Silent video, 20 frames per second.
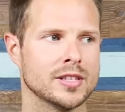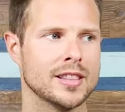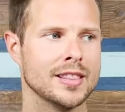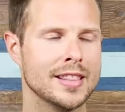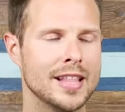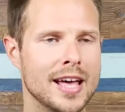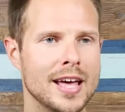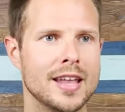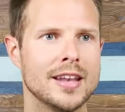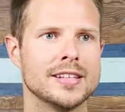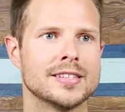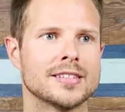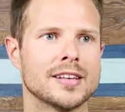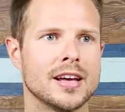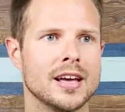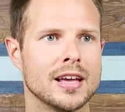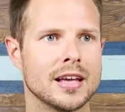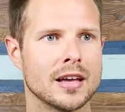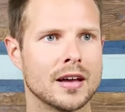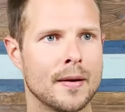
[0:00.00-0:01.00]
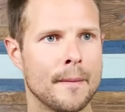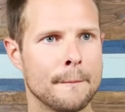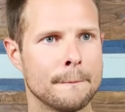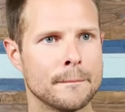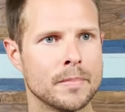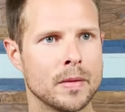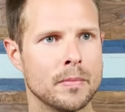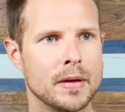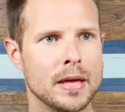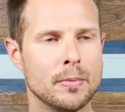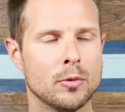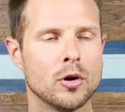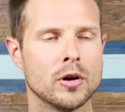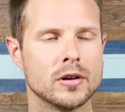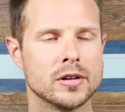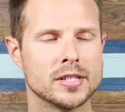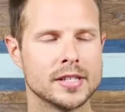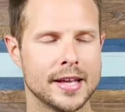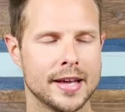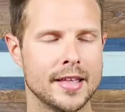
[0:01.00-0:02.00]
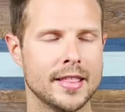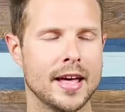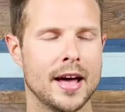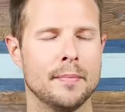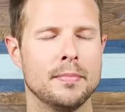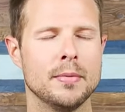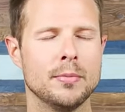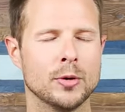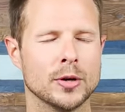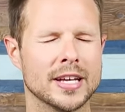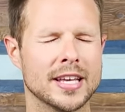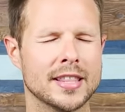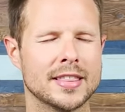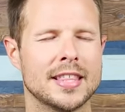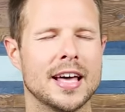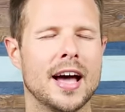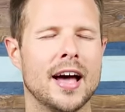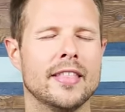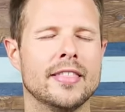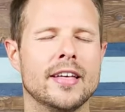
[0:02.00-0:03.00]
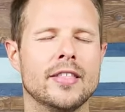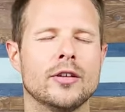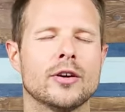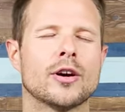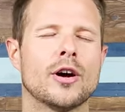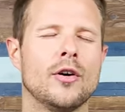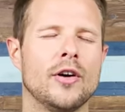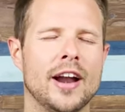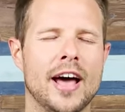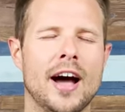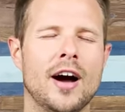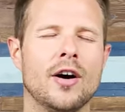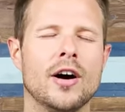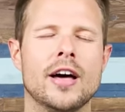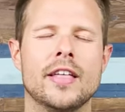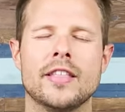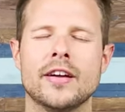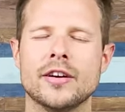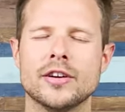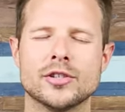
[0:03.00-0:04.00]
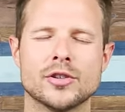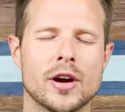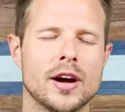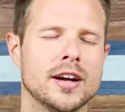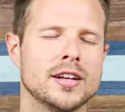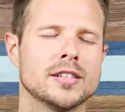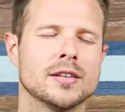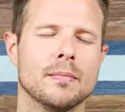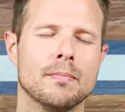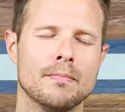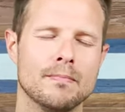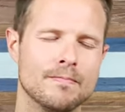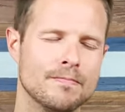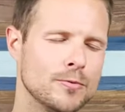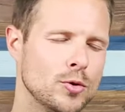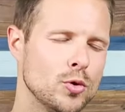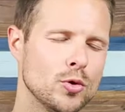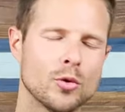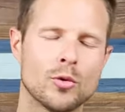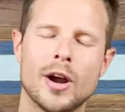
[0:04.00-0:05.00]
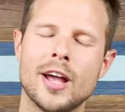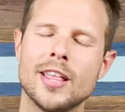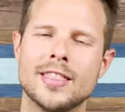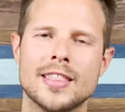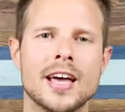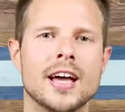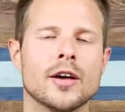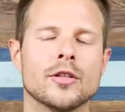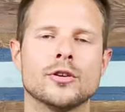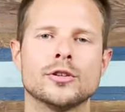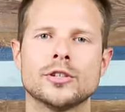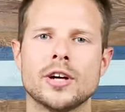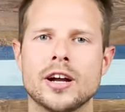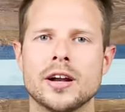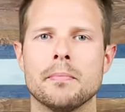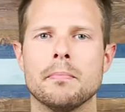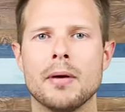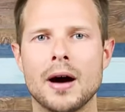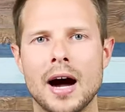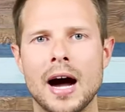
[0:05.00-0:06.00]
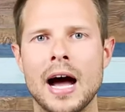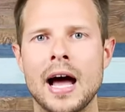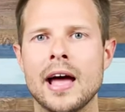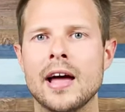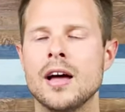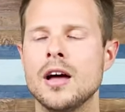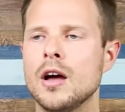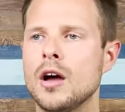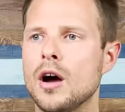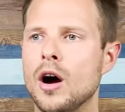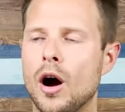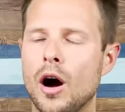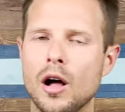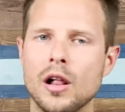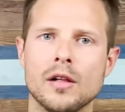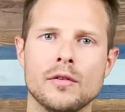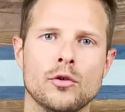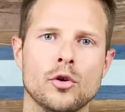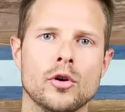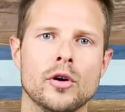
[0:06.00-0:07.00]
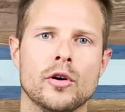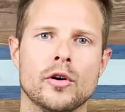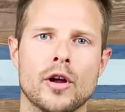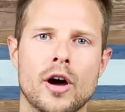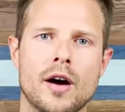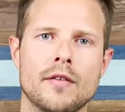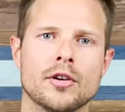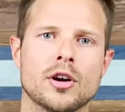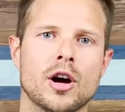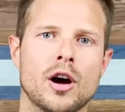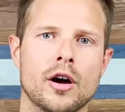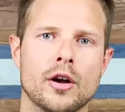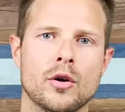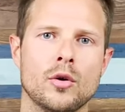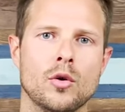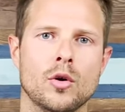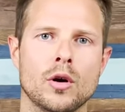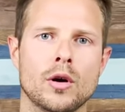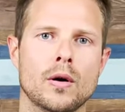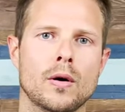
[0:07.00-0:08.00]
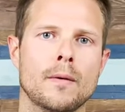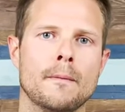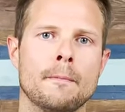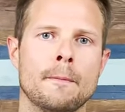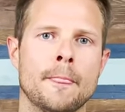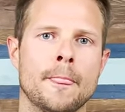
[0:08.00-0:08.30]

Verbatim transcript: And then it's like people understand that, people get that, and then they're going out and they're trying to do the right thing and they're trying to buy olive oil and avocado oil.